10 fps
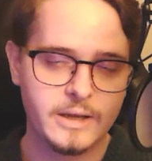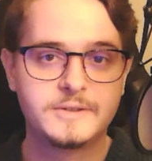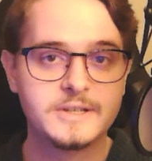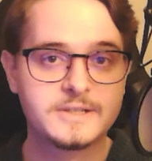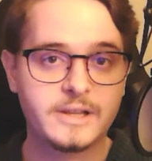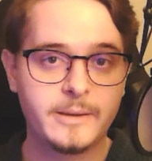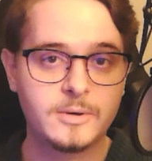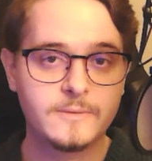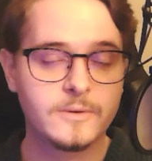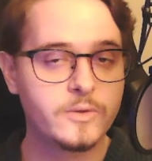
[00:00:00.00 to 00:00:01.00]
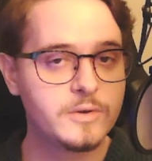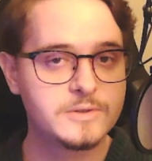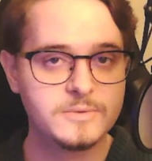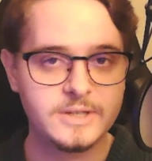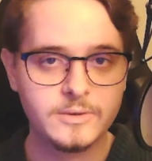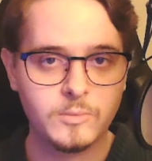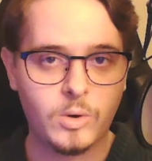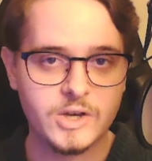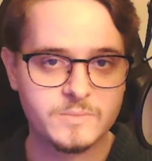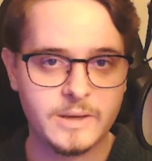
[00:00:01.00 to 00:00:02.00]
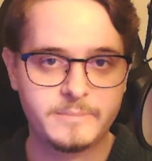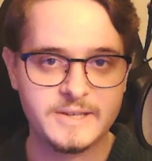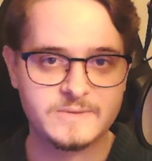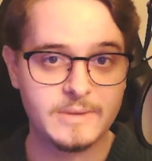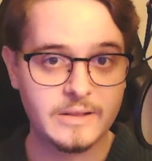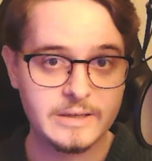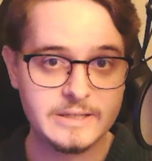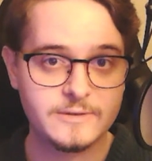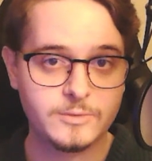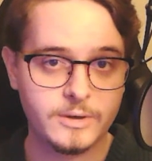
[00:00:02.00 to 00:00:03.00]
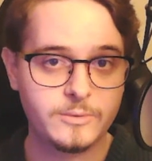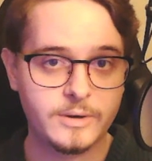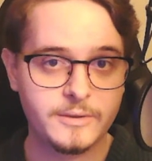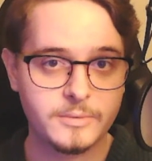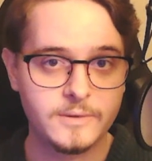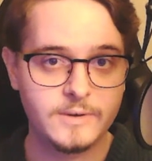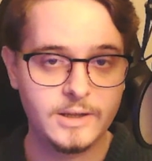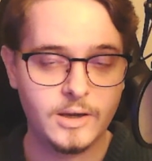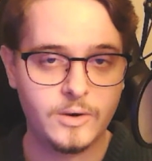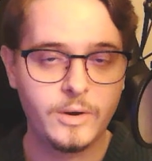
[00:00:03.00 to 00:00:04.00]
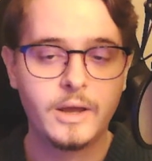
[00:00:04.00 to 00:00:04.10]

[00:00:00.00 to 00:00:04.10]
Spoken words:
Disclaimer for those who didn't watch my best melodies of 2023 video.